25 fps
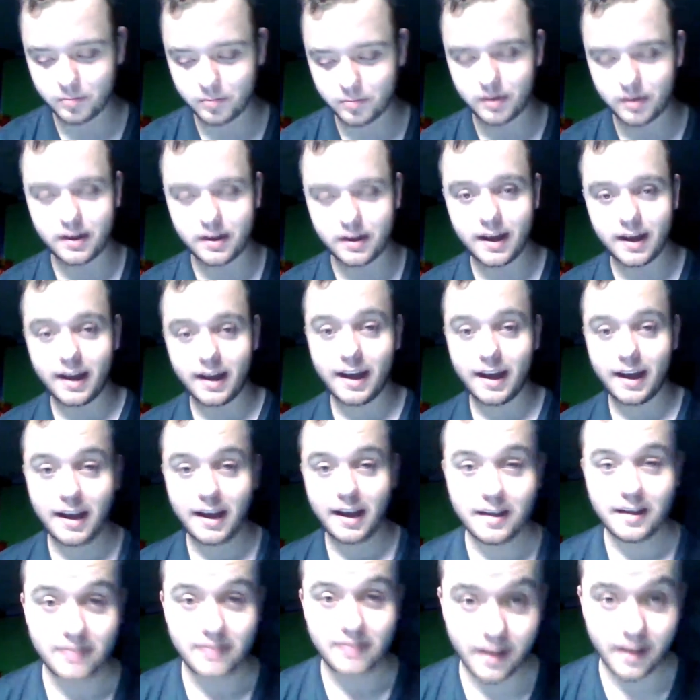But
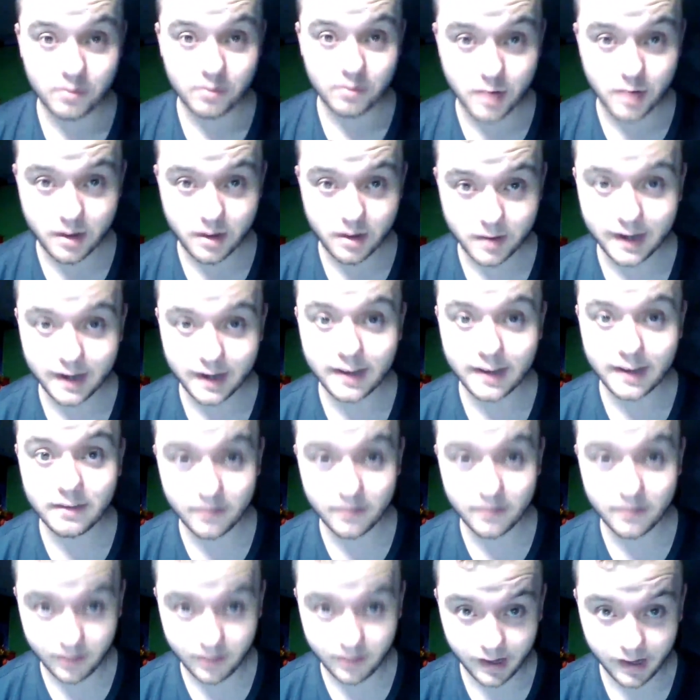that's why I rank it
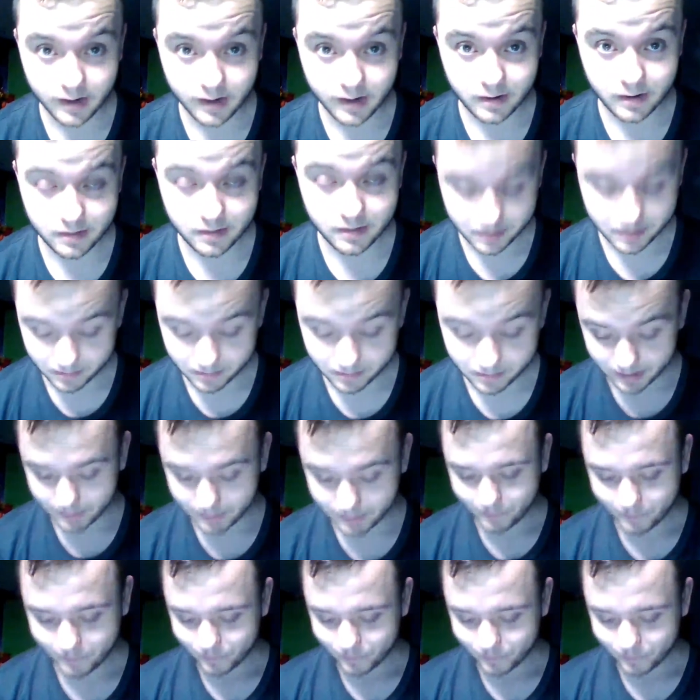there. Okay.